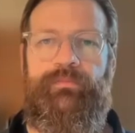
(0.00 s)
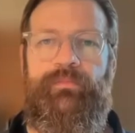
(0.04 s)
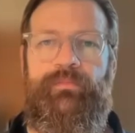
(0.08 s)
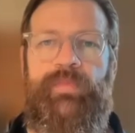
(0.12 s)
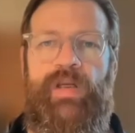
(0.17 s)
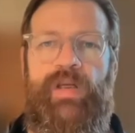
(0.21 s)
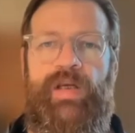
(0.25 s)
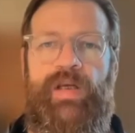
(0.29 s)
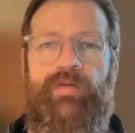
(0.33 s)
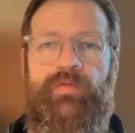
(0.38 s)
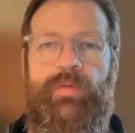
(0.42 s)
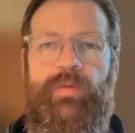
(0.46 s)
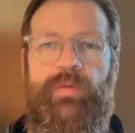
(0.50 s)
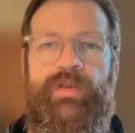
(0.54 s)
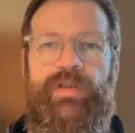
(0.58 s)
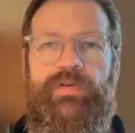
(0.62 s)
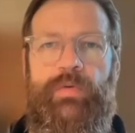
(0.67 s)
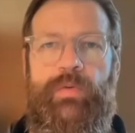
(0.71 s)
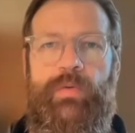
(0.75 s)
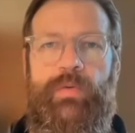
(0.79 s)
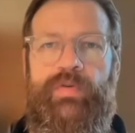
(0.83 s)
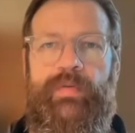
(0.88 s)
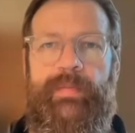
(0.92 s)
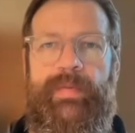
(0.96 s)
Everybody
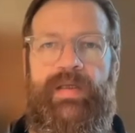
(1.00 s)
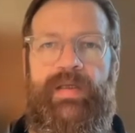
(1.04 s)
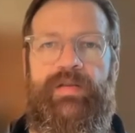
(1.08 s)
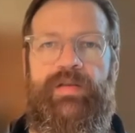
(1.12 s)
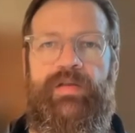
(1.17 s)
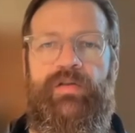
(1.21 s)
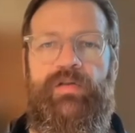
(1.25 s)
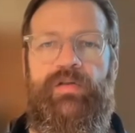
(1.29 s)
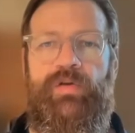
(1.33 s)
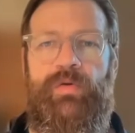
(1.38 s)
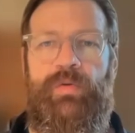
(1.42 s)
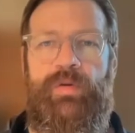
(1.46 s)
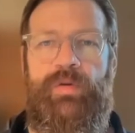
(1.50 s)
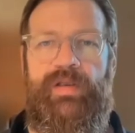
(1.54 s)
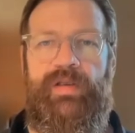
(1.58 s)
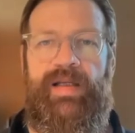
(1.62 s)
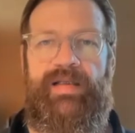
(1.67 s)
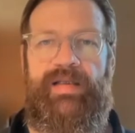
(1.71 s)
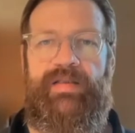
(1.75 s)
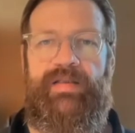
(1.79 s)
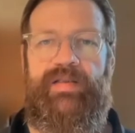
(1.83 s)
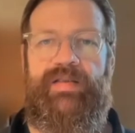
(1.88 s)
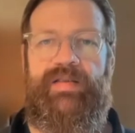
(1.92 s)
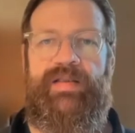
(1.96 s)
talks about the new and the
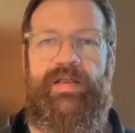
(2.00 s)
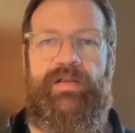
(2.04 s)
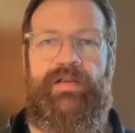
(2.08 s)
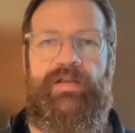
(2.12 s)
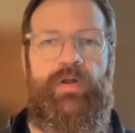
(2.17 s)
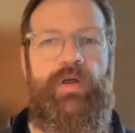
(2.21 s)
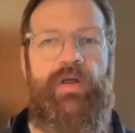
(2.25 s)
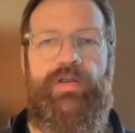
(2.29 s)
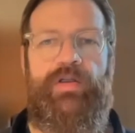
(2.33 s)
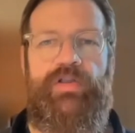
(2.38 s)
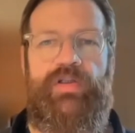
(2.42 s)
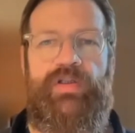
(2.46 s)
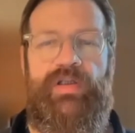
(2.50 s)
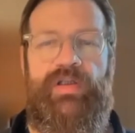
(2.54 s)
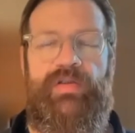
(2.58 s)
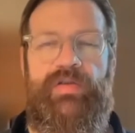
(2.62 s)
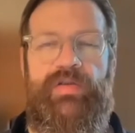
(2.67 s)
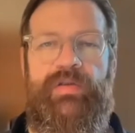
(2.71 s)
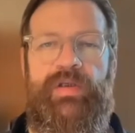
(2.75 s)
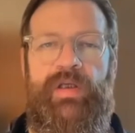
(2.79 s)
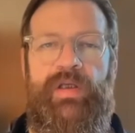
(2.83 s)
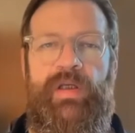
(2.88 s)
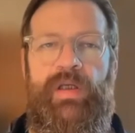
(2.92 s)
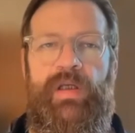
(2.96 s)
latest technologies,
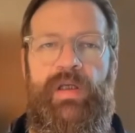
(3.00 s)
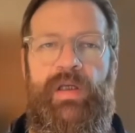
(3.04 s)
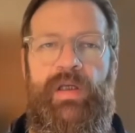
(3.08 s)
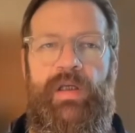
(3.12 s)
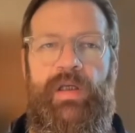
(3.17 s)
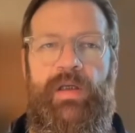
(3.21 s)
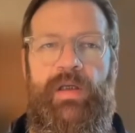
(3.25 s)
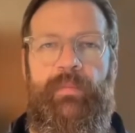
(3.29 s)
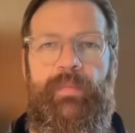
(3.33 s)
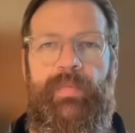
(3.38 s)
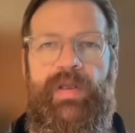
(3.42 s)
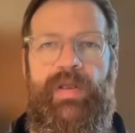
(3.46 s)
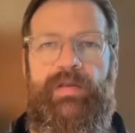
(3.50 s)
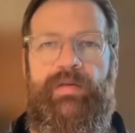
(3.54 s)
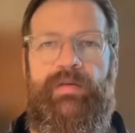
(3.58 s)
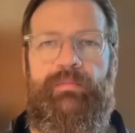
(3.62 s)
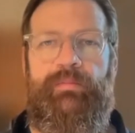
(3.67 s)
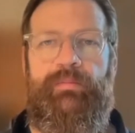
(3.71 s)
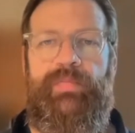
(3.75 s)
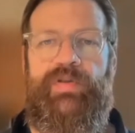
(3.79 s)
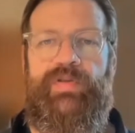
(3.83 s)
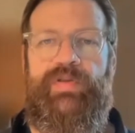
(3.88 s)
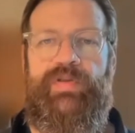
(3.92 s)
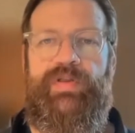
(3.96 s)
but
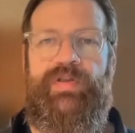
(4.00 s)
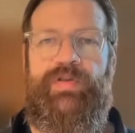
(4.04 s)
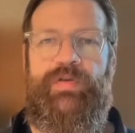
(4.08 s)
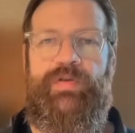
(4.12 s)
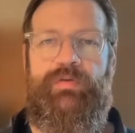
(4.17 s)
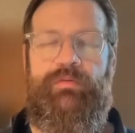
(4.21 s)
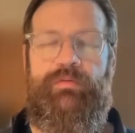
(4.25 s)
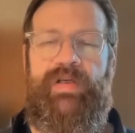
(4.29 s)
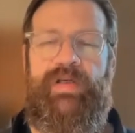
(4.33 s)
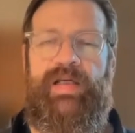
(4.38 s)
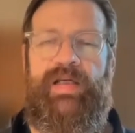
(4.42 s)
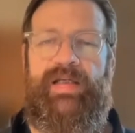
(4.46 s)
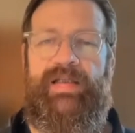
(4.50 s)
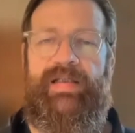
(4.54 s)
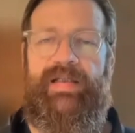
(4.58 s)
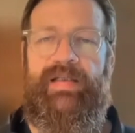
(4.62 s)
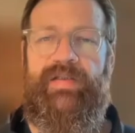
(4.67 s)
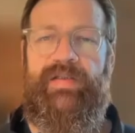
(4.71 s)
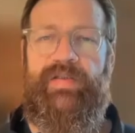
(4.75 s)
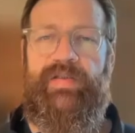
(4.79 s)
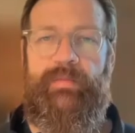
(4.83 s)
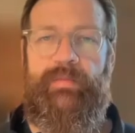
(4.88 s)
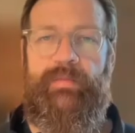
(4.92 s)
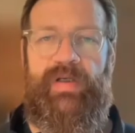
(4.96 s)
businesses really need
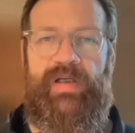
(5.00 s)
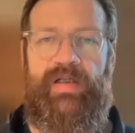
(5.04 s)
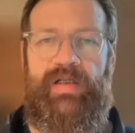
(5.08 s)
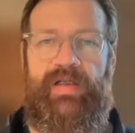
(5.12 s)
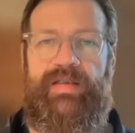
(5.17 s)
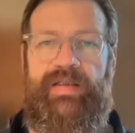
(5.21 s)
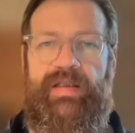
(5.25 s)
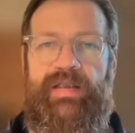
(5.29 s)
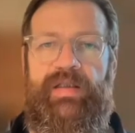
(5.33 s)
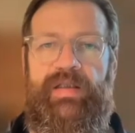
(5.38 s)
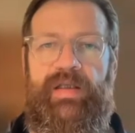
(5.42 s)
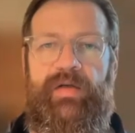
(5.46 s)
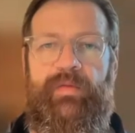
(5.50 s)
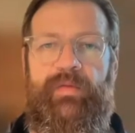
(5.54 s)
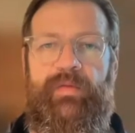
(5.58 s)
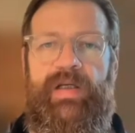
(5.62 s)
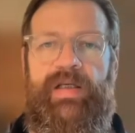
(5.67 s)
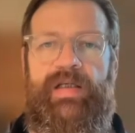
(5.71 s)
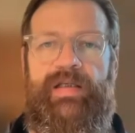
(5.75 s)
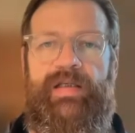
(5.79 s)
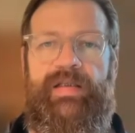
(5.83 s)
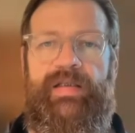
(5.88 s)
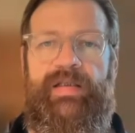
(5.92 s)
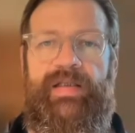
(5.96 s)
stability. They
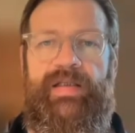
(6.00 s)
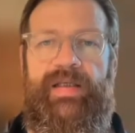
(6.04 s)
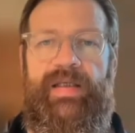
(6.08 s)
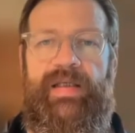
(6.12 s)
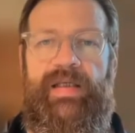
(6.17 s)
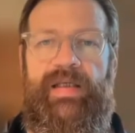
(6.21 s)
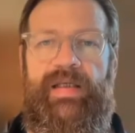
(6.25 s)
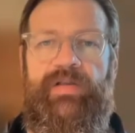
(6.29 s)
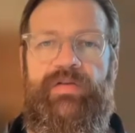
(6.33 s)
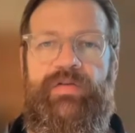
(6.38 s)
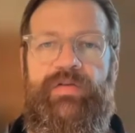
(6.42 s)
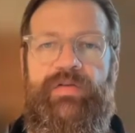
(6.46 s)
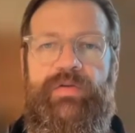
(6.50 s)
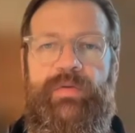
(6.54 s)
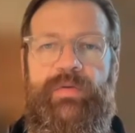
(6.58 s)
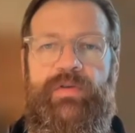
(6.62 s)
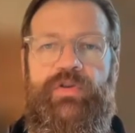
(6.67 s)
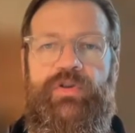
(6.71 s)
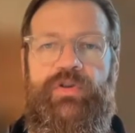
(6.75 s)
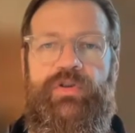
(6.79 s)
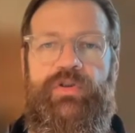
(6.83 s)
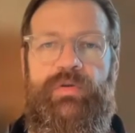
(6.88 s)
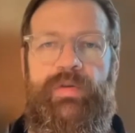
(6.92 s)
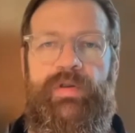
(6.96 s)
really need to
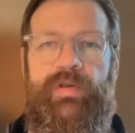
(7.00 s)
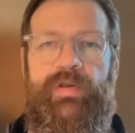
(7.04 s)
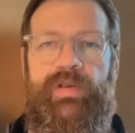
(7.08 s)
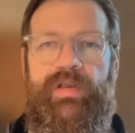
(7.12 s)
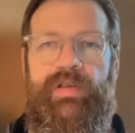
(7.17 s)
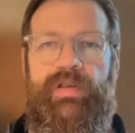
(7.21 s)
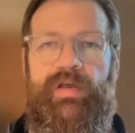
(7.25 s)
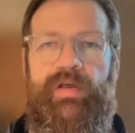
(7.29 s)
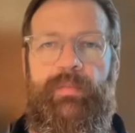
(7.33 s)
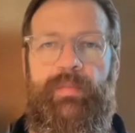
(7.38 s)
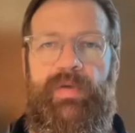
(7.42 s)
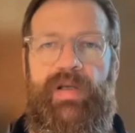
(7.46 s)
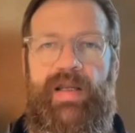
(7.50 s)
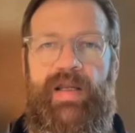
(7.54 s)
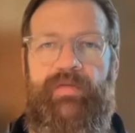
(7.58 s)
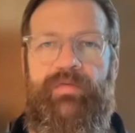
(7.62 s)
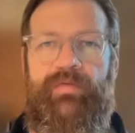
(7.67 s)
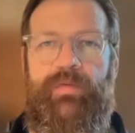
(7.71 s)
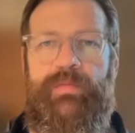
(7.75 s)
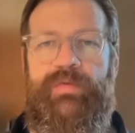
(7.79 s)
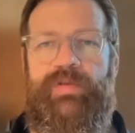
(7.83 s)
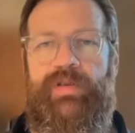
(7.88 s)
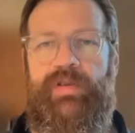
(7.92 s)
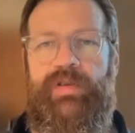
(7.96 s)
ensure that their
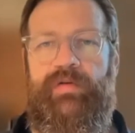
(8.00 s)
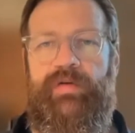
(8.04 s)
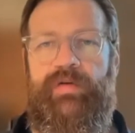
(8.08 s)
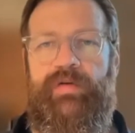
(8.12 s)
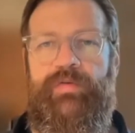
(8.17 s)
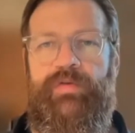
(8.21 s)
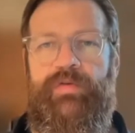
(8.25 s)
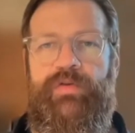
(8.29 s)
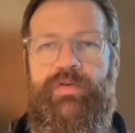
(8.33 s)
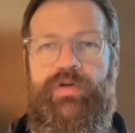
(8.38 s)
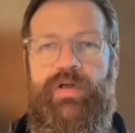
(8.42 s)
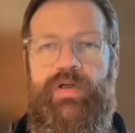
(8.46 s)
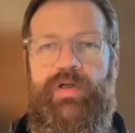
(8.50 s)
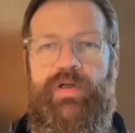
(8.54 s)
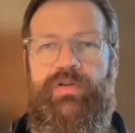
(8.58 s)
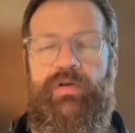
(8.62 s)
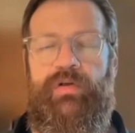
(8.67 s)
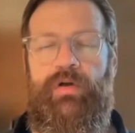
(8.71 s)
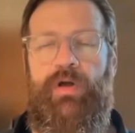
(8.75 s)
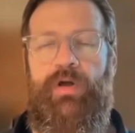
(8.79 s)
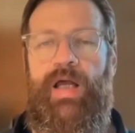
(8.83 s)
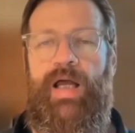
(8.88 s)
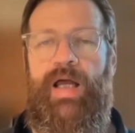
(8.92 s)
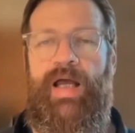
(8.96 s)
platforms and their infrastructure
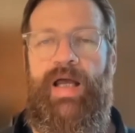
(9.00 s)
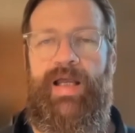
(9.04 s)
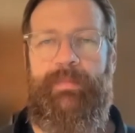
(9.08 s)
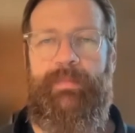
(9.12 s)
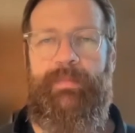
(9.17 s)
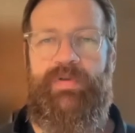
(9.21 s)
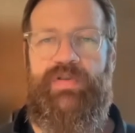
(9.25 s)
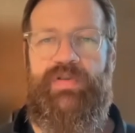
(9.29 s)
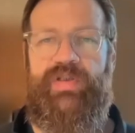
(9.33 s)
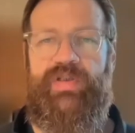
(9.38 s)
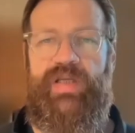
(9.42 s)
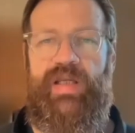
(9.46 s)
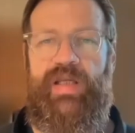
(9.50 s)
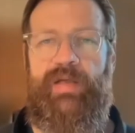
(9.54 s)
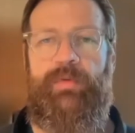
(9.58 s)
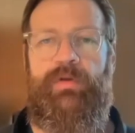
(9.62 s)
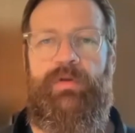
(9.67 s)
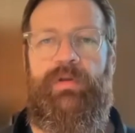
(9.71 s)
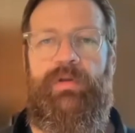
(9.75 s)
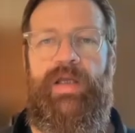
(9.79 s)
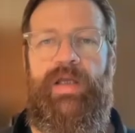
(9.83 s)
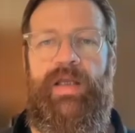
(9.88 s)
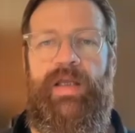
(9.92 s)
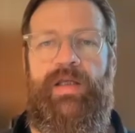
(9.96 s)
are
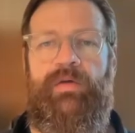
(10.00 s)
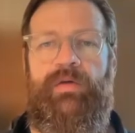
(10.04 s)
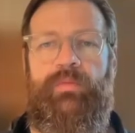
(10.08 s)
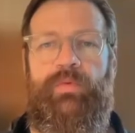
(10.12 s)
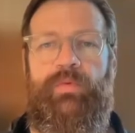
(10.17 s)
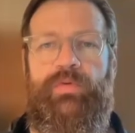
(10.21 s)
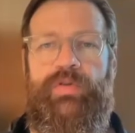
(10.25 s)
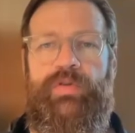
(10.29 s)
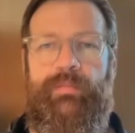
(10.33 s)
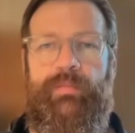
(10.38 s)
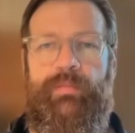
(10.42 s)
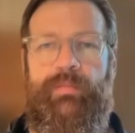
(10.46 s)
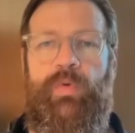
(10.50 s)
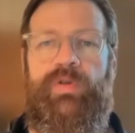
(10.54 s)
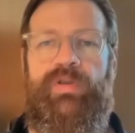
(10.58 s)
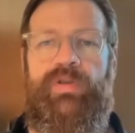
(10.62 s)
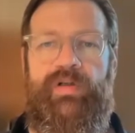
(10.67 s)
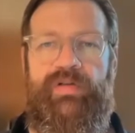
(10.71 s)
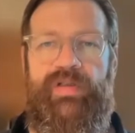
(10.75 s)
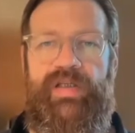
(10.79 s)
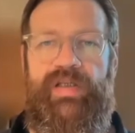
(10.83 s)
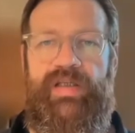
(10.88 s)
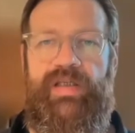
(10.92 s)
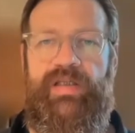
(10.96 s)
hyper-stable and will support their
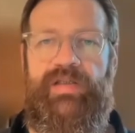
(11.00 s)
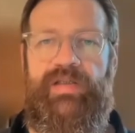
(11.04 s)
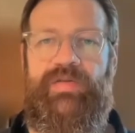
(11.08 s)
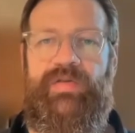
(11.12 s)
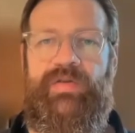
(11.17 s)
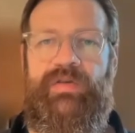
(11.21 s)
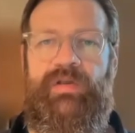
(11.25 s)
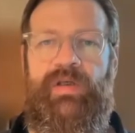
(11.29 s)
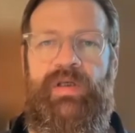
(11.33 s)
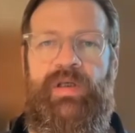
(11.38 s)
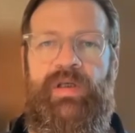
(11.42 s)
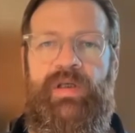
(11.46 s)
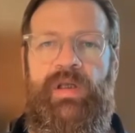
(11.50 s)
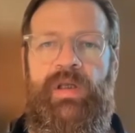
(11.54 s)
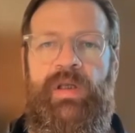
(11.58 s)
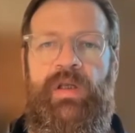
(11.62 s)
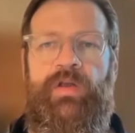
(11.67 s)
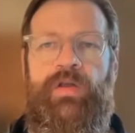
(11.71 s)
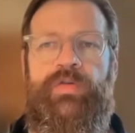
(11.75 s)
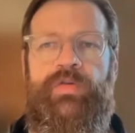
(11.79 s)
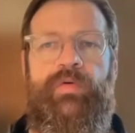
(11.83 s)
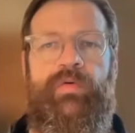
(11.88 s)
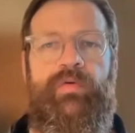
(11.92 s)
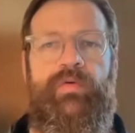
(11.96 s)
needs.
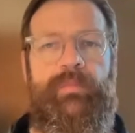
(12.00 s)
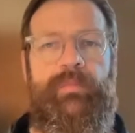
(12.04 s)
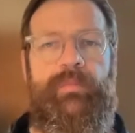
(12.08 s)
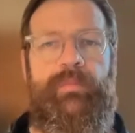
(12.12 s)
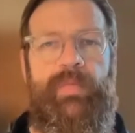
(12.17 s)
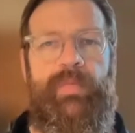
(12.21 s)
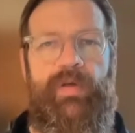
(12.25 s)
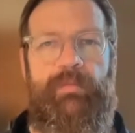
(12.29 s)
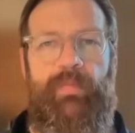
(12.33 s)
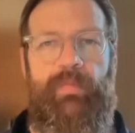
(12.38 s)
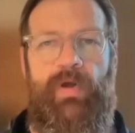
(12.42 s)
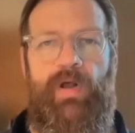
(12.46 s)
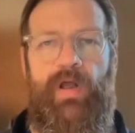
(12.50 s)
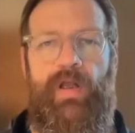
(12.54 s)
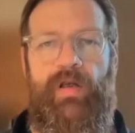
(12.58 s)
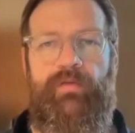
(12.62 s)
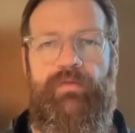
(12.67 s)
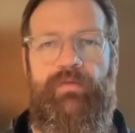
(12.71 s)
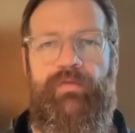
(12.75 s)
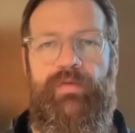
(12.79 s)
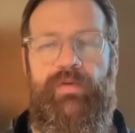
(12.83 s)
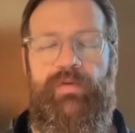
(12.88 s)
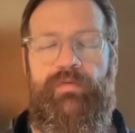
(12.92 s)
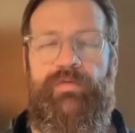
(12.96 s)
So a big part
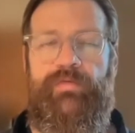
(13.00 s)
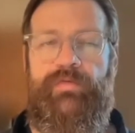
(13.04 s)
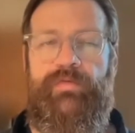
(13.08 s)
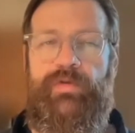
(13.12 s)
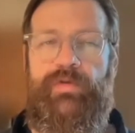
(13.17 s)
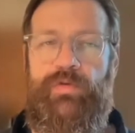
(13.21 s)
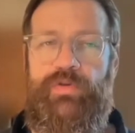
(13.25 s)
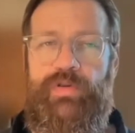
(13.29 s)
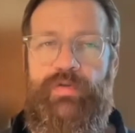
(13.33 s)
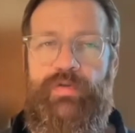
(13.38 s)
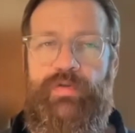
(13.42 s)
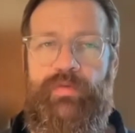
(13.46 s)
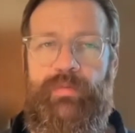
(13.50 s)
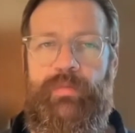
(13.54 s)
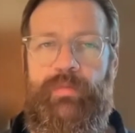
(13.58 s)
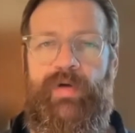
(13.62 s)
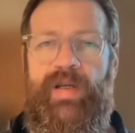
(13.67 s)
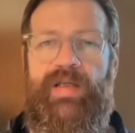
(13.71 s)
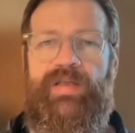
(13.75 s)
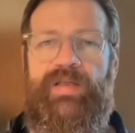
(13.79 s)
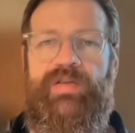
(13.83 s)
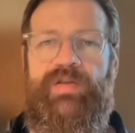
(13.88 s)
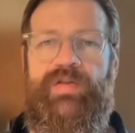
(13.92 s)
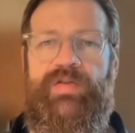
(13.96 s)
of the future for
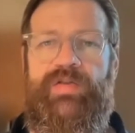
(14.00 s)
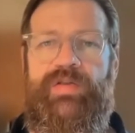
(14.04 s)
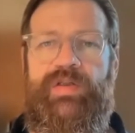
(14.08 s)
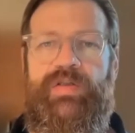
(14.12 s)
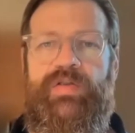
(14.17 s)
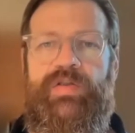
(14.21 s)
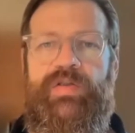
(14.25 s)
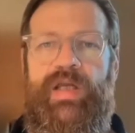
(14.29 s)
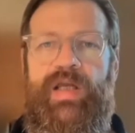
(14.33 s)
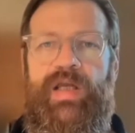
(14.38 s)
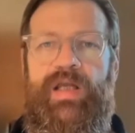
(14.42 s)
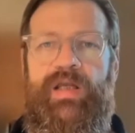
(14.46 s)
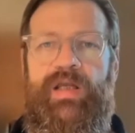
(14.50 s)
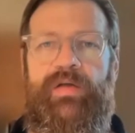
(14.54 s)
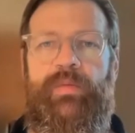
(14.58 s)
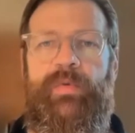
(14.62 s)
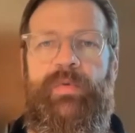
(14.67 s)
Mirantis is how do we